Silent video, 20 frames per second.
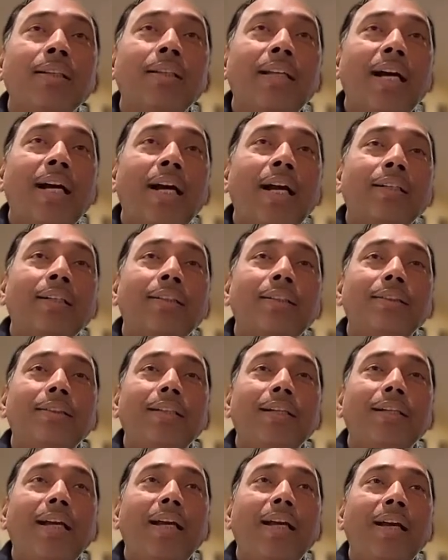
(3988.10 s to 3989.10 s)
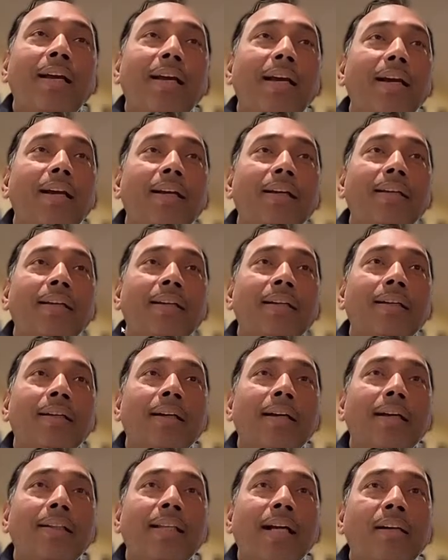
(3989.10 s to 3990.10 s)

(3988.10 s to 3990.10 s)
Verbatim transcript: that eh, uh,